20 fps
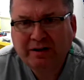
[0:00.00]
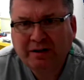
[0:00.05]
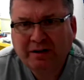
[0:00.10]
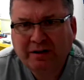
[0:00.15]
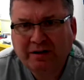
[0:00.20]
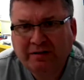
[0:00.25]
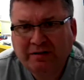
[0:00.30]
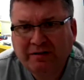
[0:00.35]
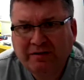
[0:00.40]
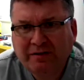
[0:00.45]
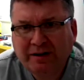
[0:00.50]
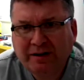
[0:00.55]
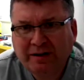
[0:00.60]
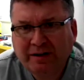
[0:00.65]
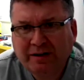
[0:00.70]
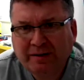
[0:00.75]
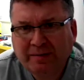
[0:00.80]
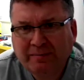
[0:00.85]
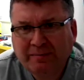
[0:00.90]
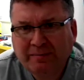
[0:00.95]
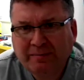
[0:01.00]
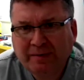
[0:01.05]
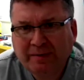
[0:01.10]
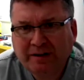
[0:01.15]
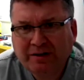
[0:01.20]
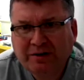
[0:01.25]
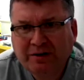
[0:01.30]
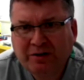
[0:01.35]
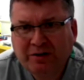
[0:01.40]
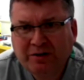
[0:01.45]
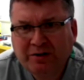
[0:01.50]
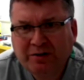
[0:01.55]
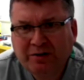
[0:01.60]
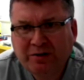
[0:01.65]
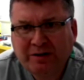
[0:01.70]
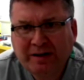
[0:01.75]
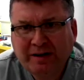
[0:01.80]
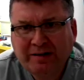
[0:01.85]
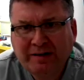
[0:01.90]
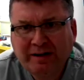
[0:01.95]
of a surgeon who
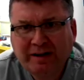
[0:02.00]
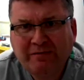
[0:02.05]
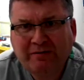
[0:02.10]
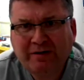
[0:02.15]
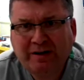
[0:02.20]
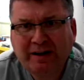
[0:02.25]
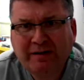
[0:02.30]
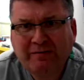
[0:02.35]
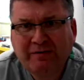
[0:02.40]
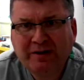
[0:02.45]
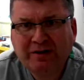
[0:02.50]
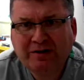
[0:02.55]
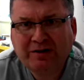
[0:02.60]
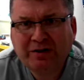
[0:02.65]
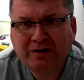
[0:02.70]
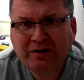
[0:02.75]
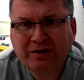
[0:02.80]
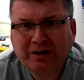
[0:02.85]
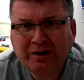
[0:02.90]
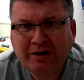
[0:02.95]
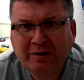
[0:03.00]
said that every surgeon in